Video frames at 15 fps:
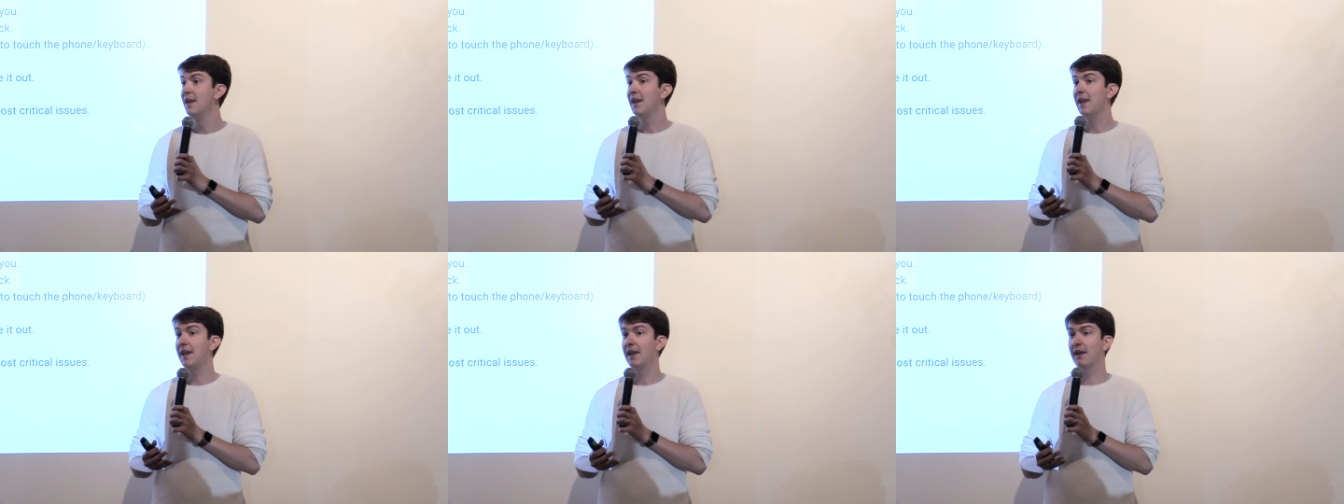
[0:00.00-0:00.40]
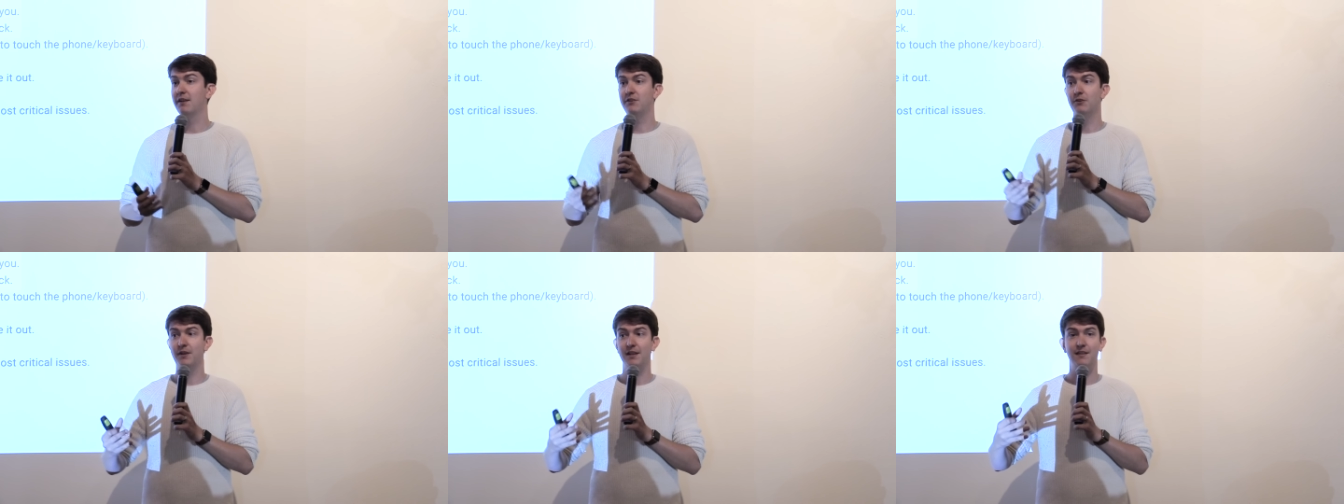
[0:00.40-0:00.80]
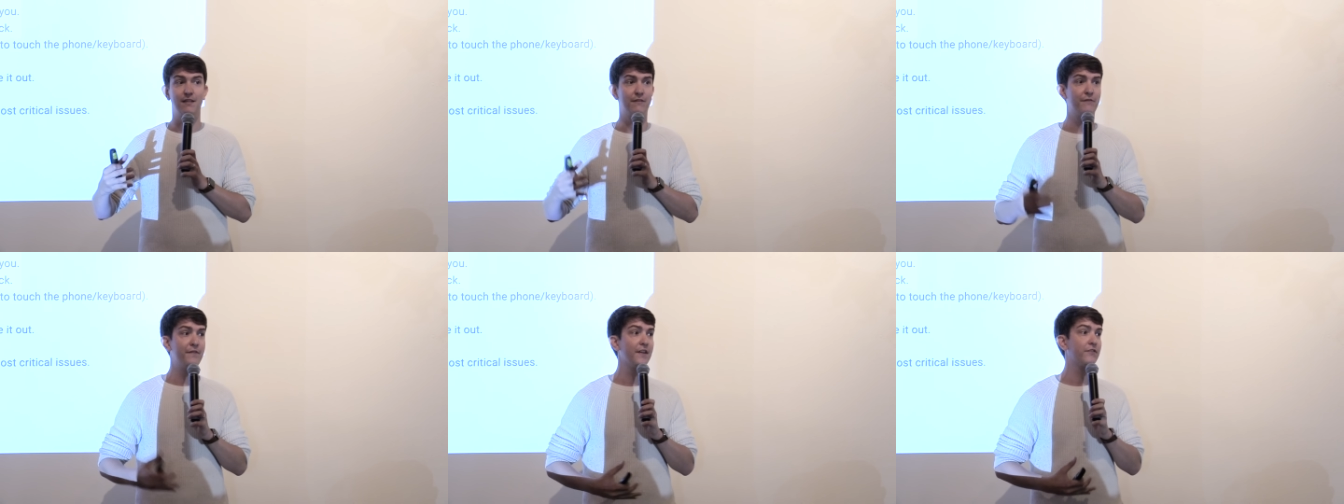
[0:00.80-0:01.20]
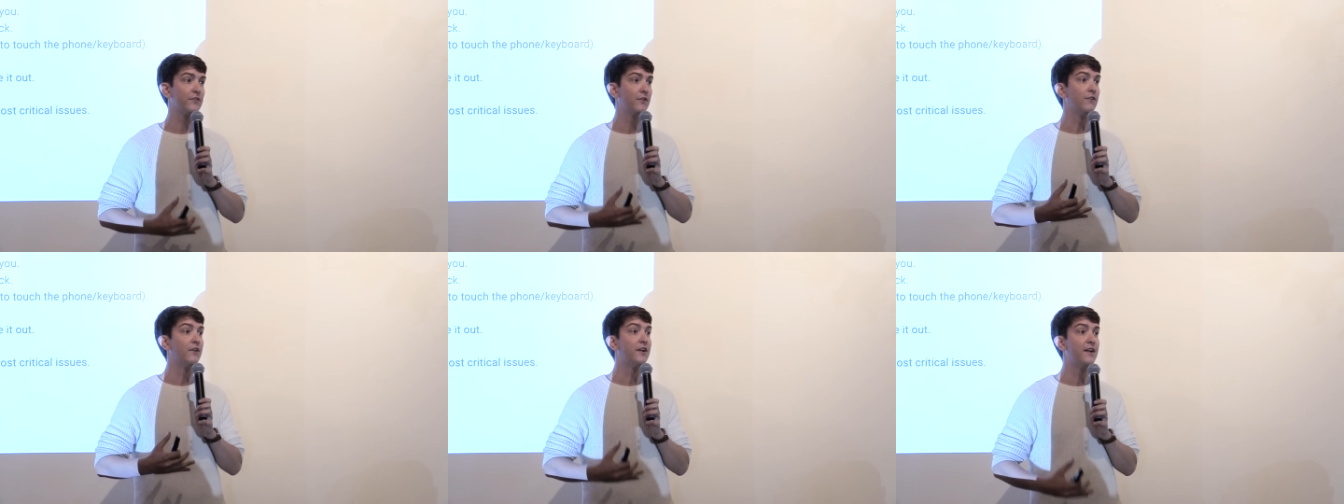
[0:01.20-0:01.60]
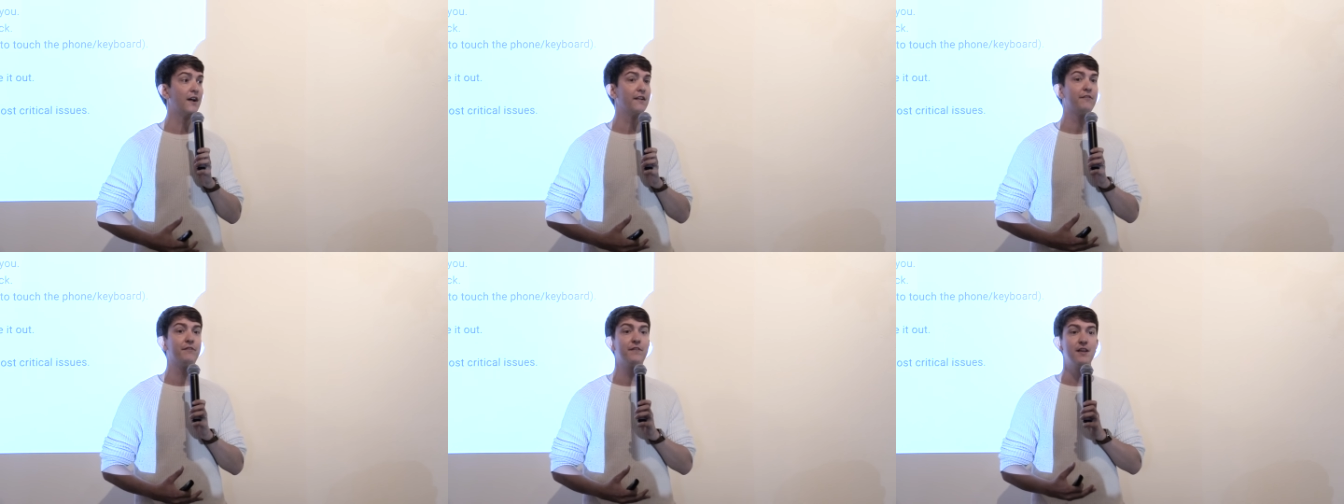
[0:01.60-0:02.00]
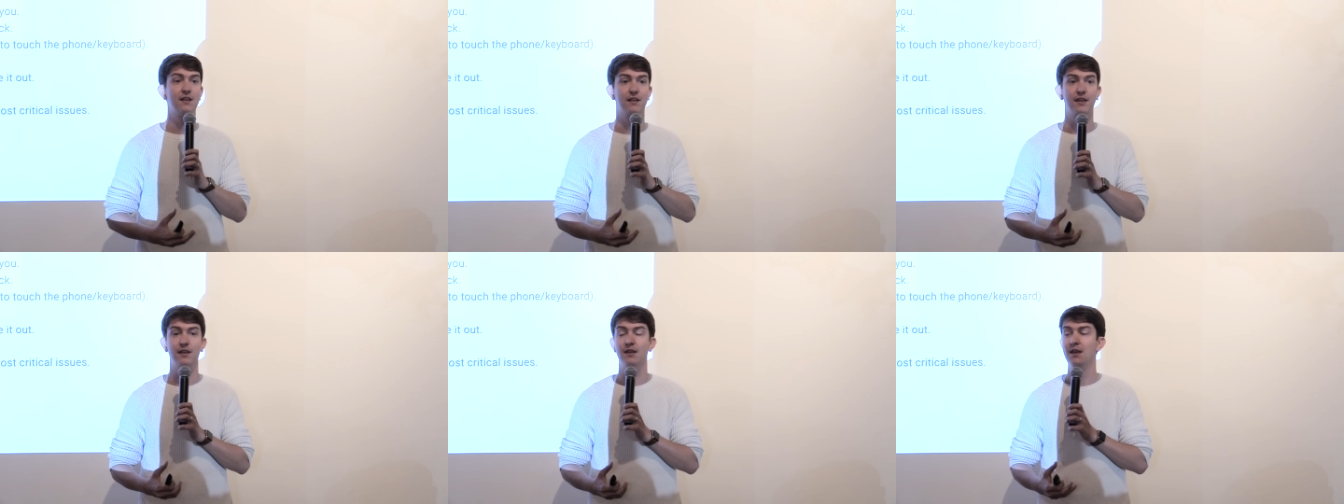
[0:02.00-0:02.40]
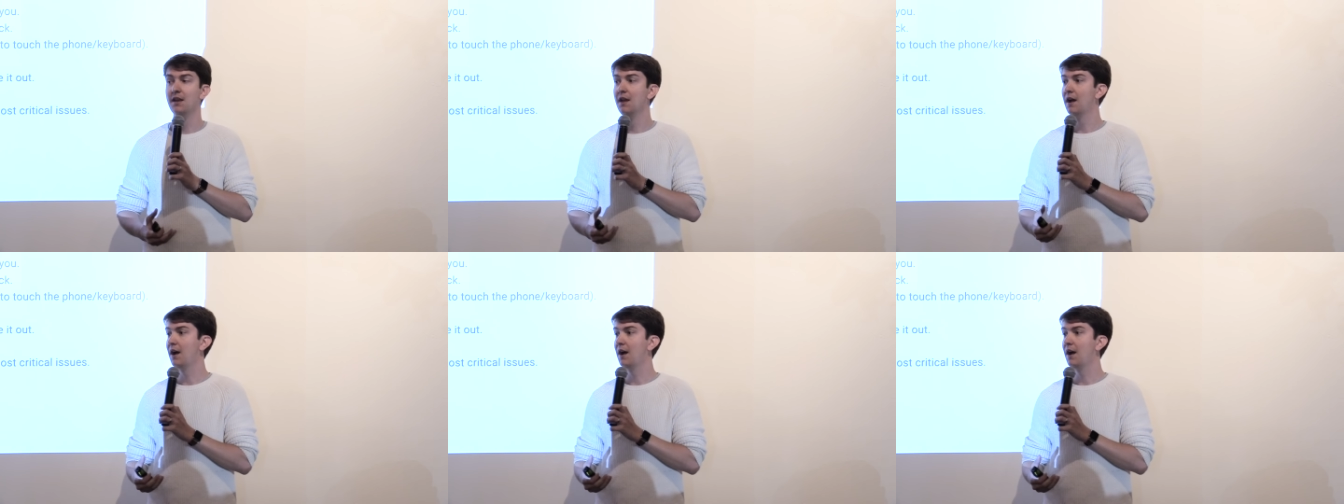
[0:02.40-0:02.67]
and you'll get this visceral gut feeling.